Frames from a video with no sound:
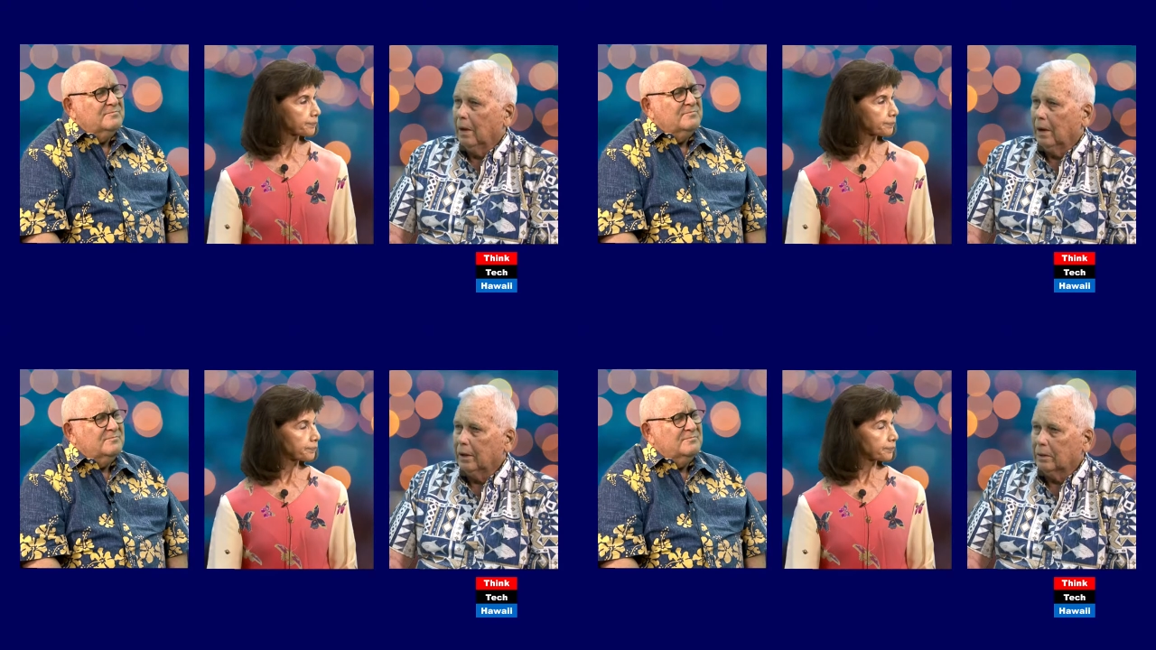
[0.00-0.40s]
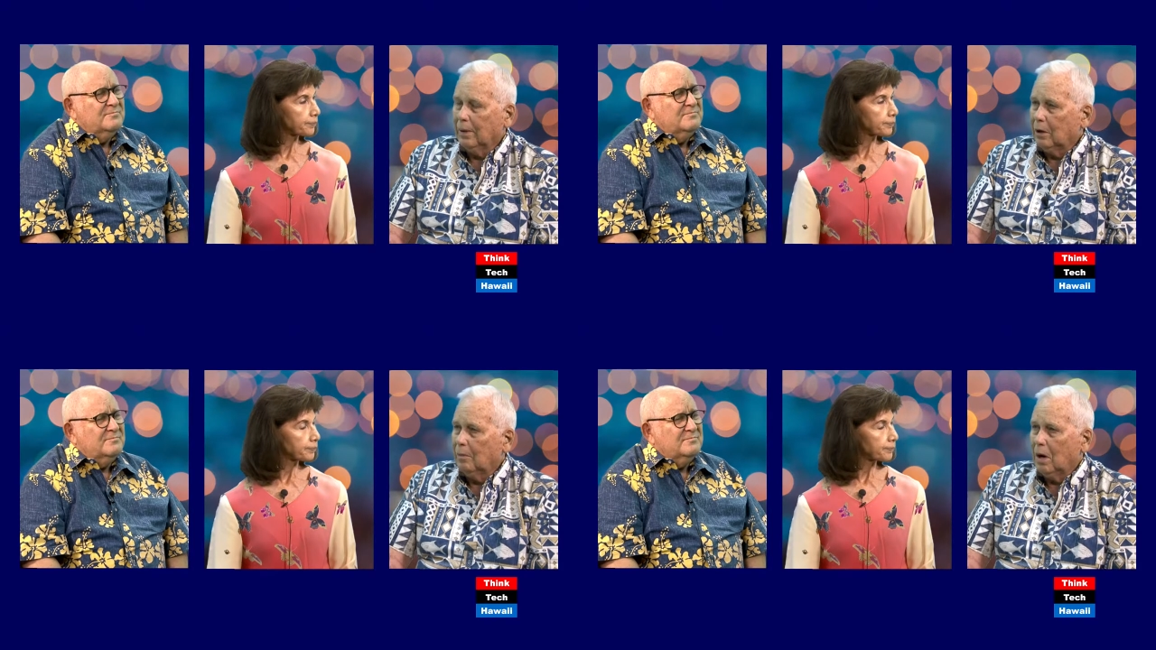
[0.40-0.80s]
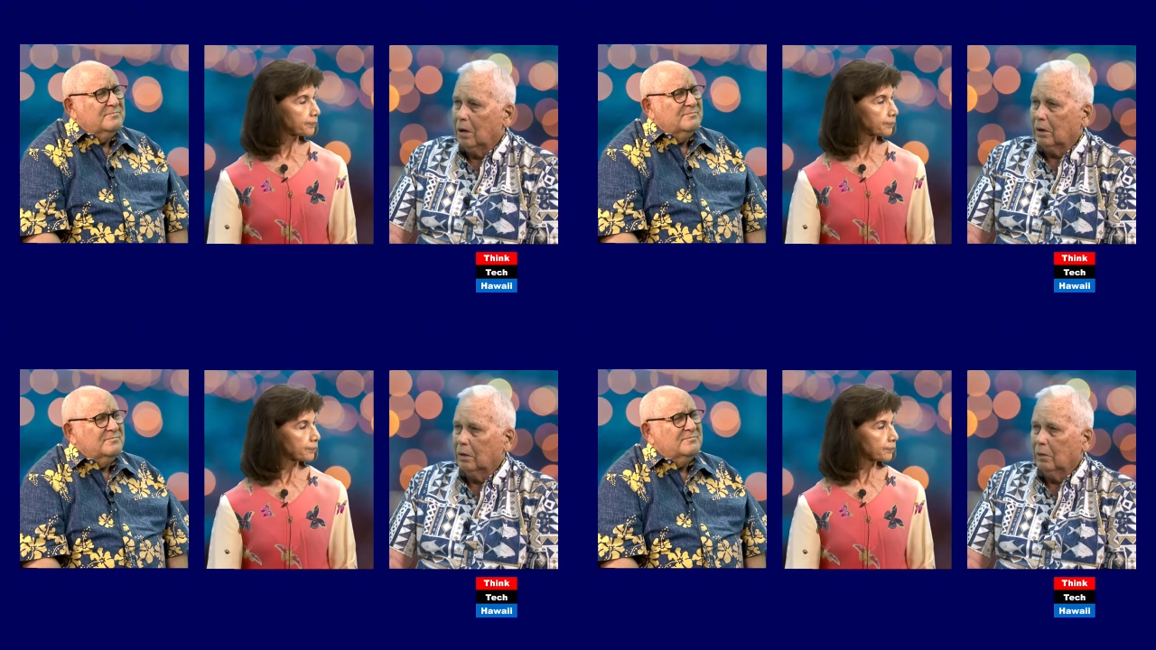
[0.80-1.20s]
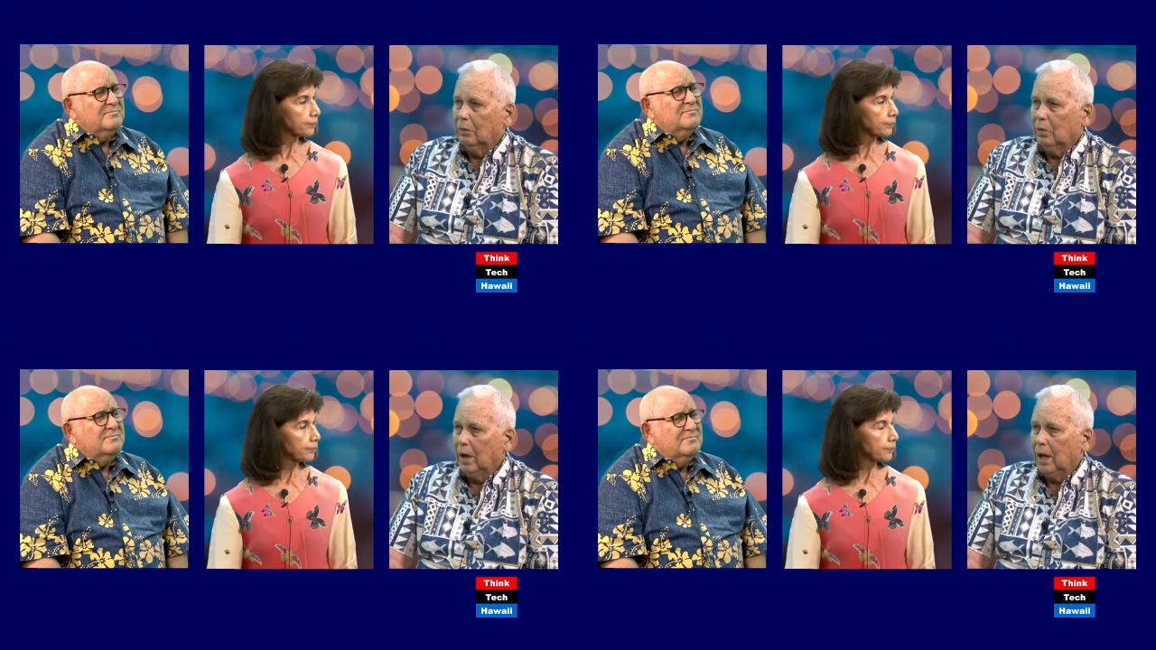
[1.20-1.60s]
Speaker 1: like the Merry Monarch,
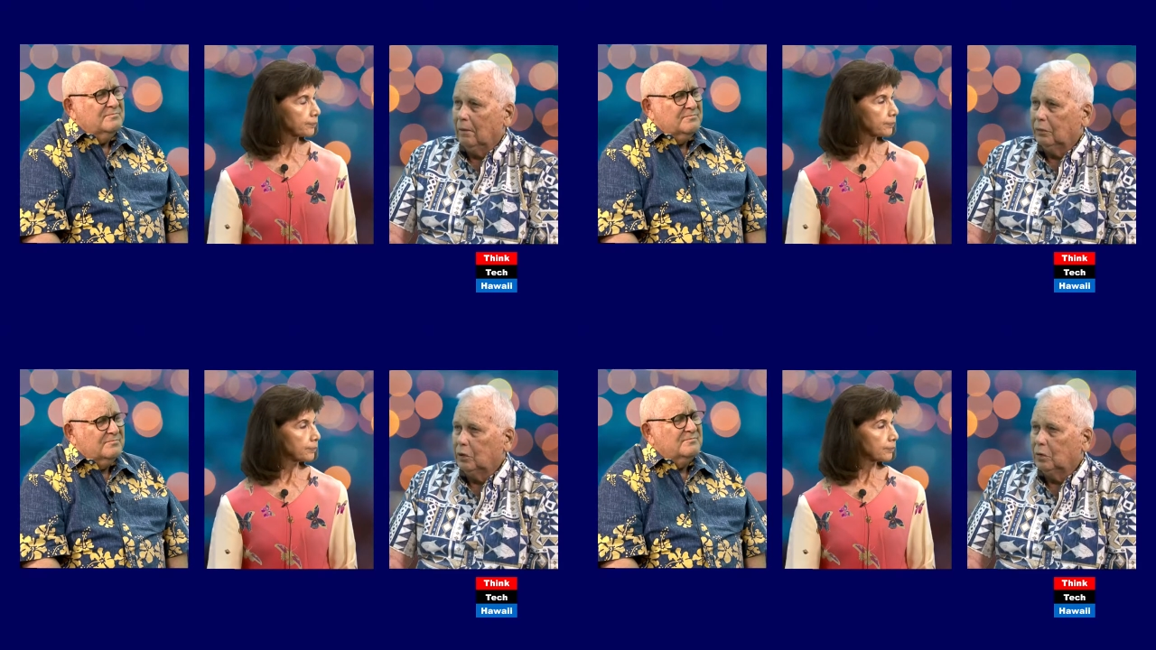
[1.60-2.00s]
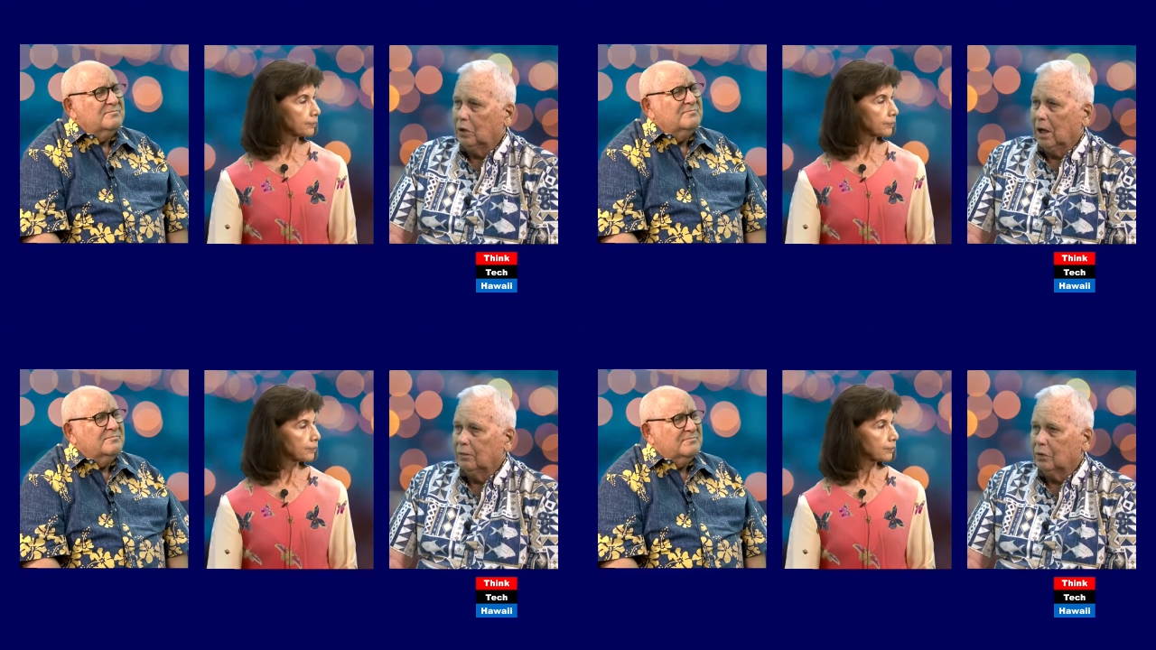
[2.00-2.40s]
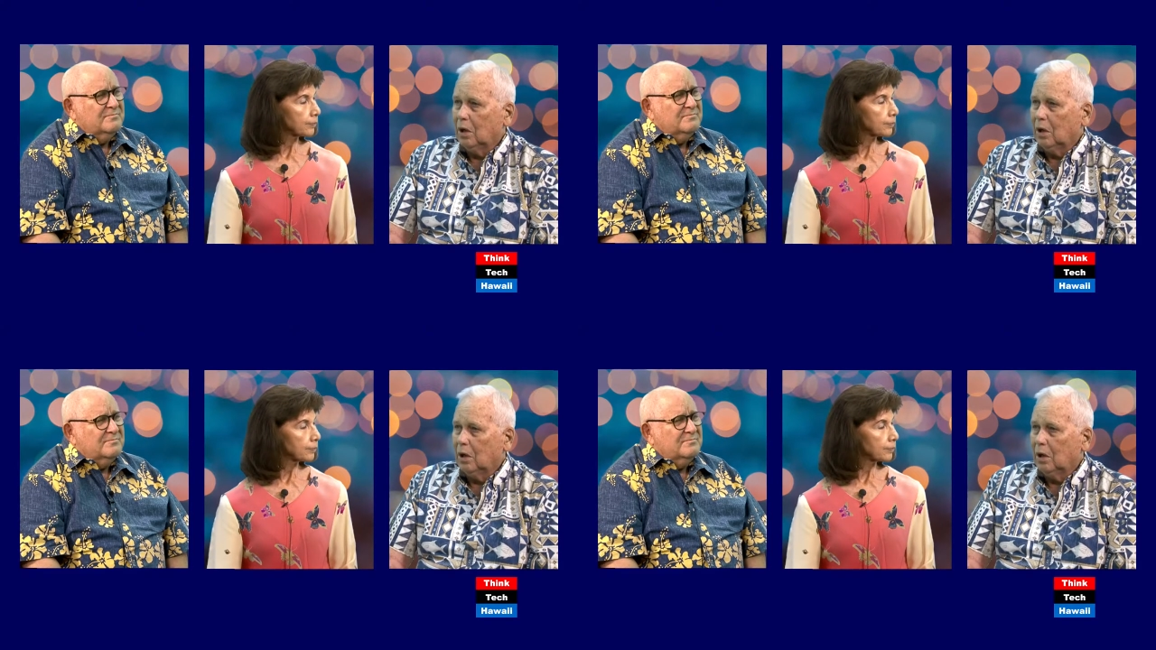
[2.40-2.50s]
we have two types.